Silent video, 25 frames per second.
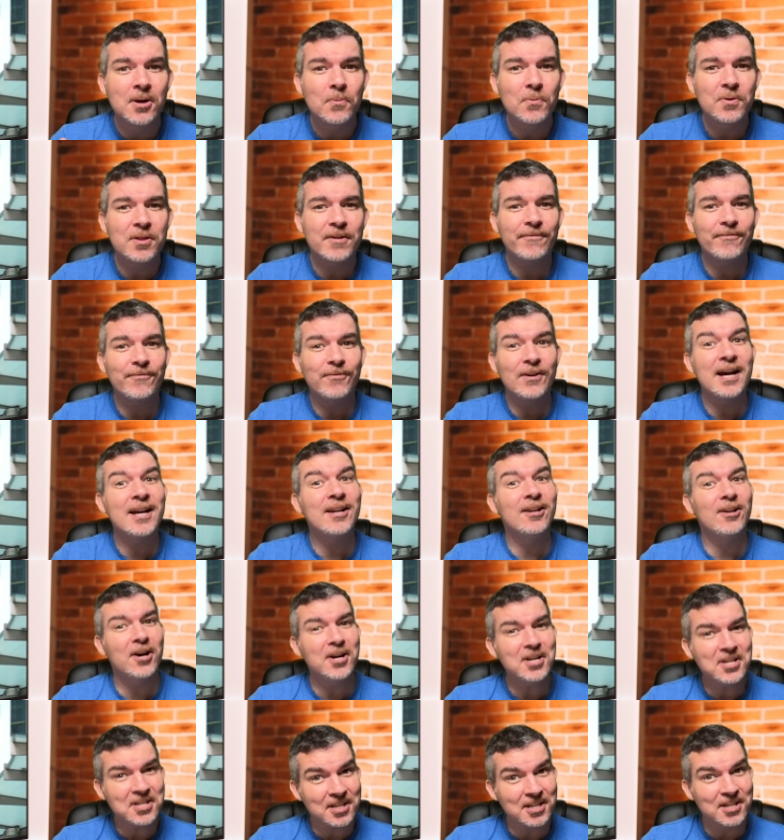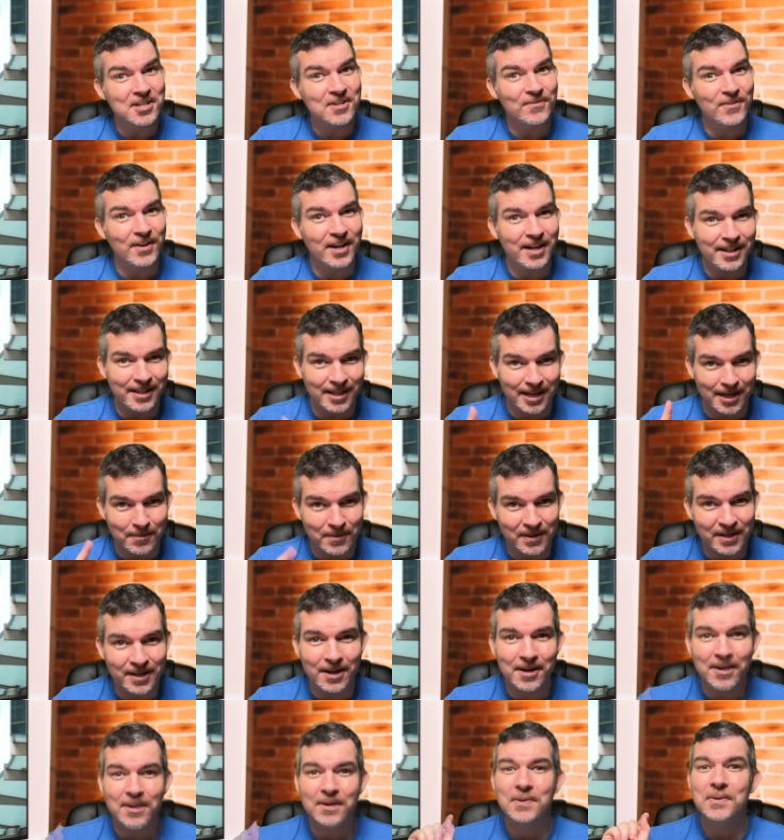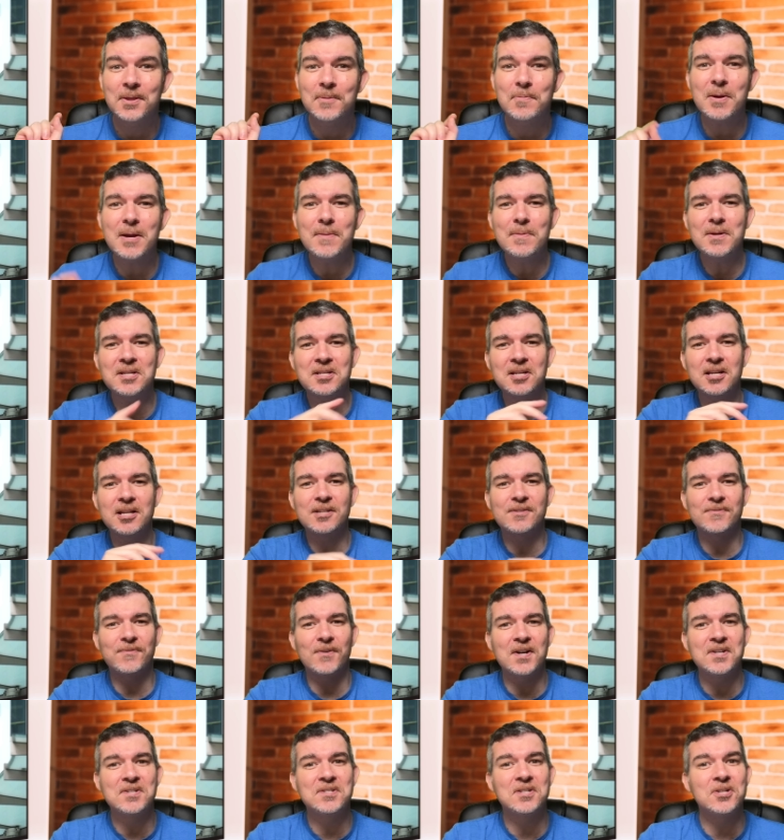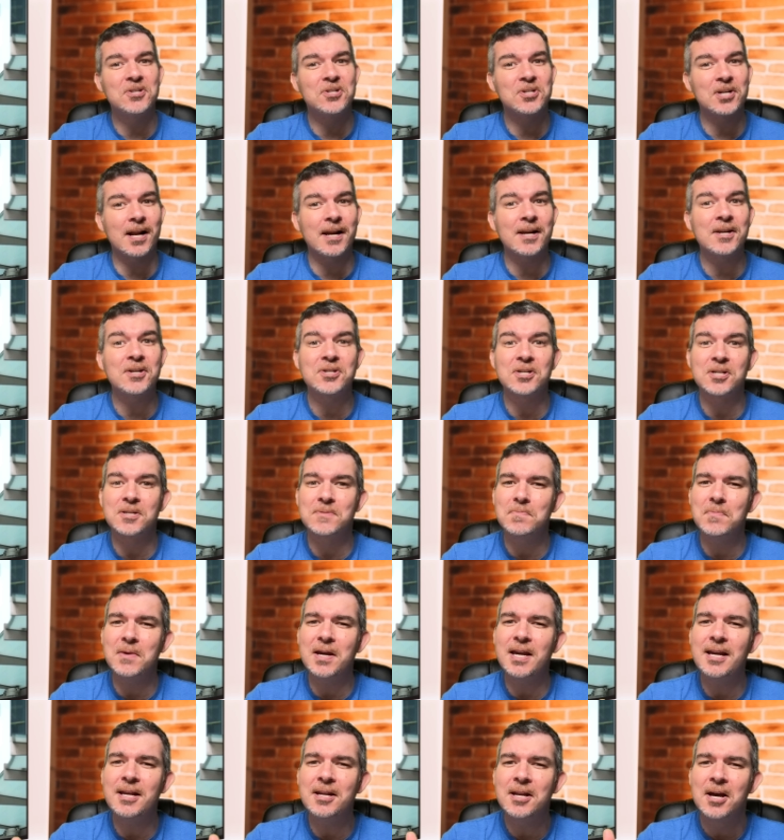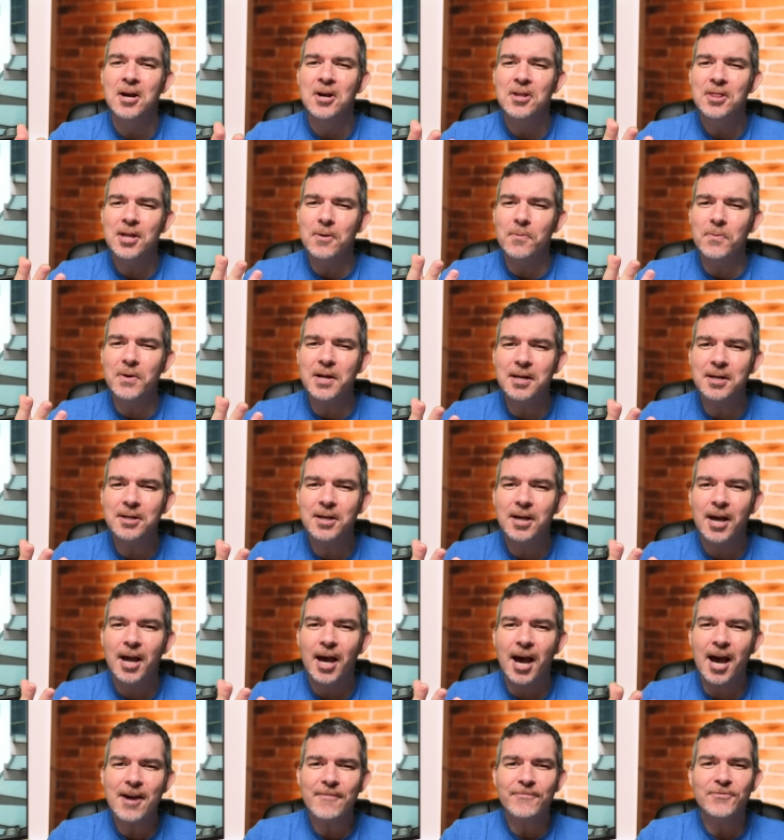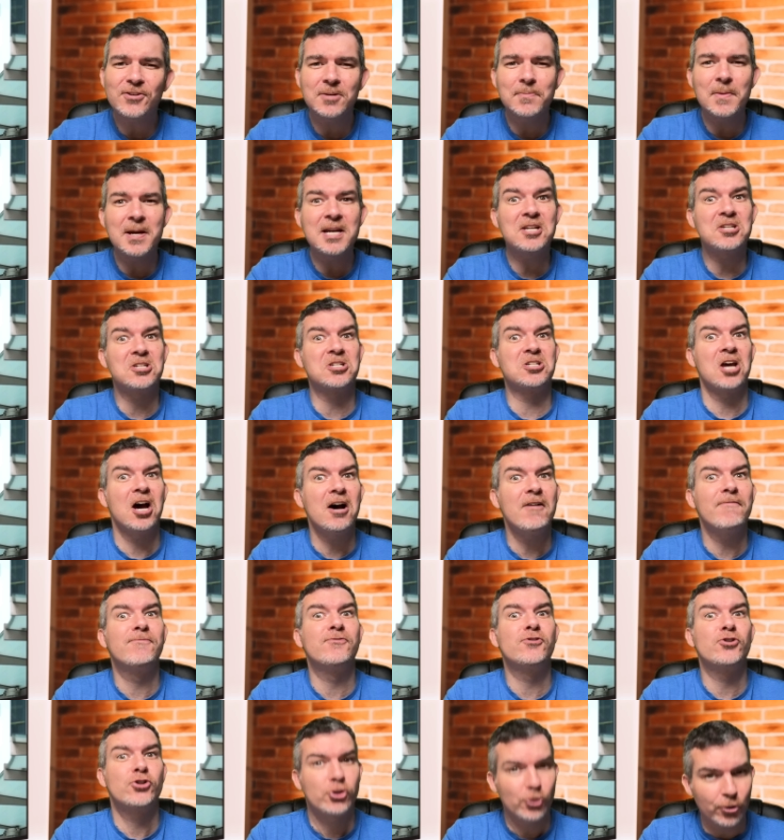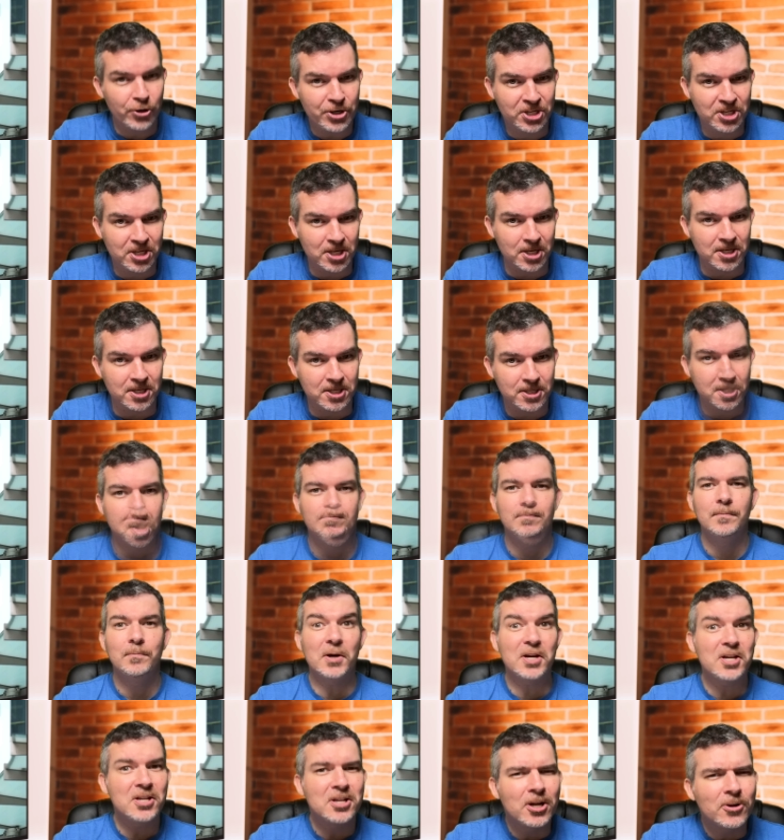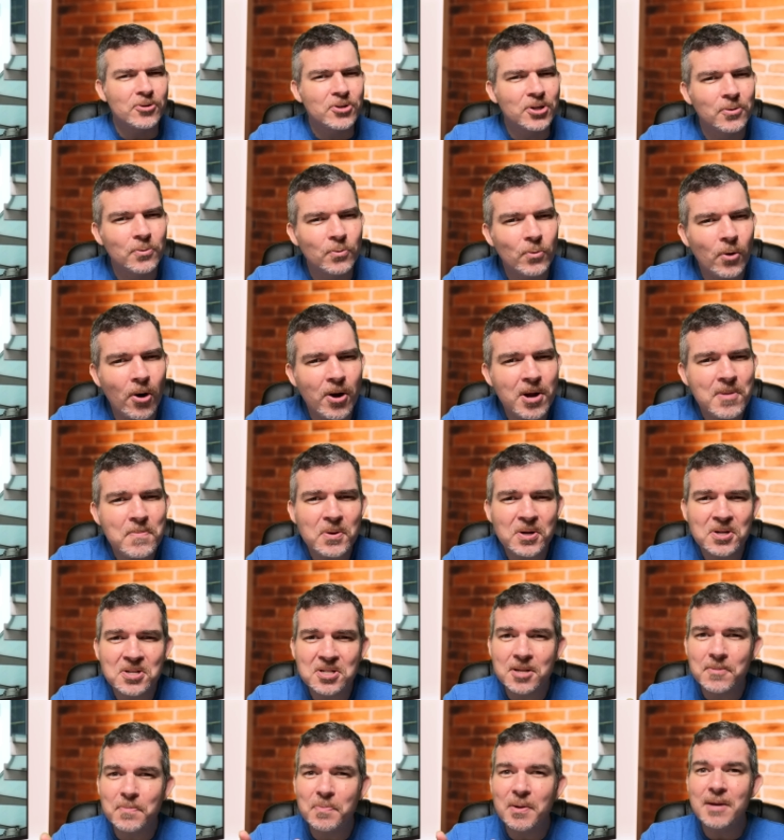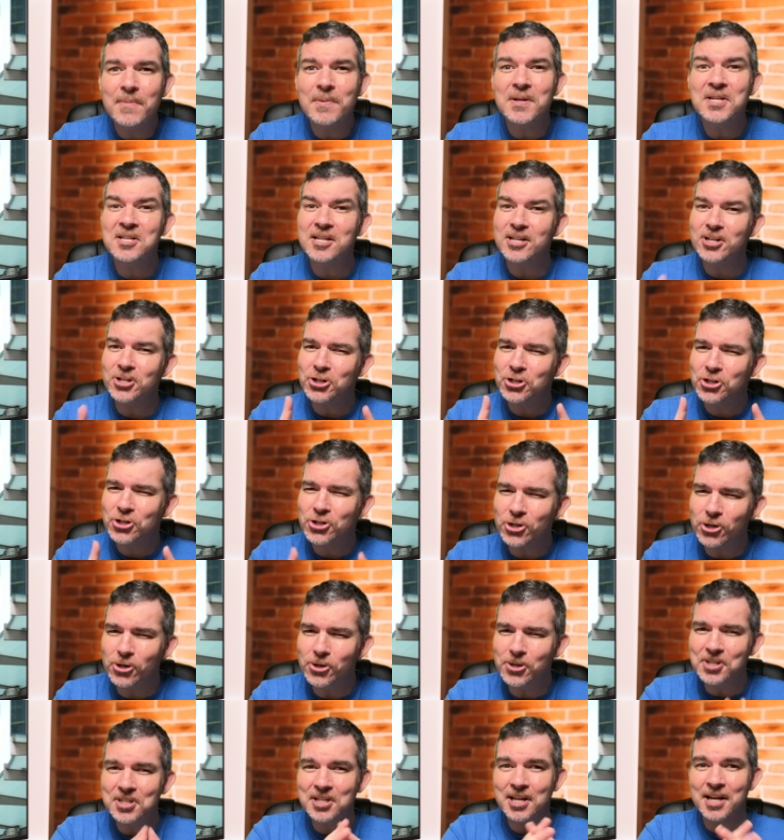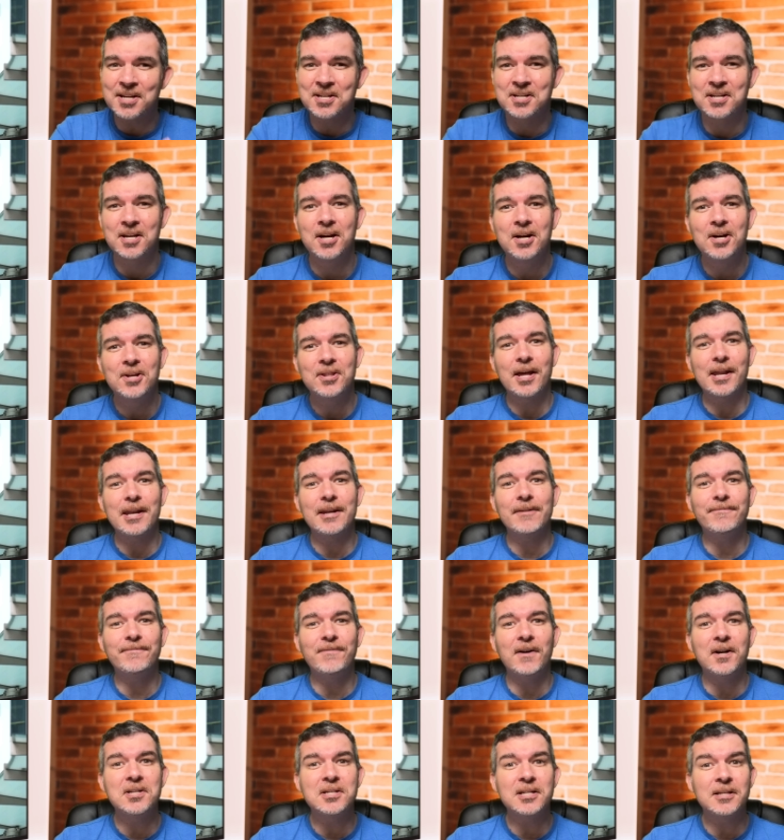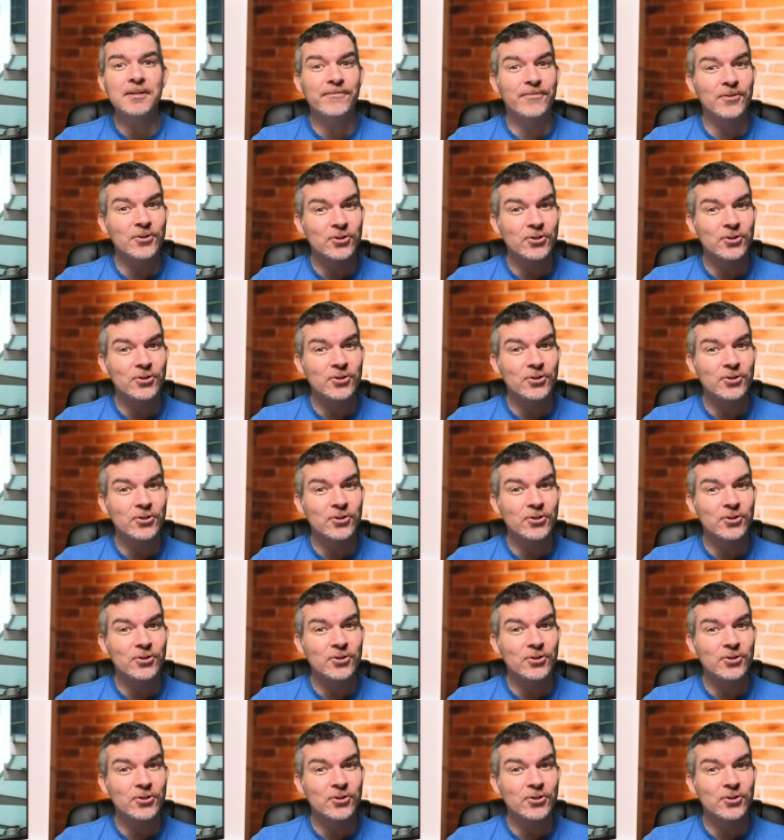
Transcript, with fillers: with a flat licence fee, there we go. The BBC's funding and challenges mean that we have to make tough choices. But you know, don't worry, because the BBC assures us that the funding for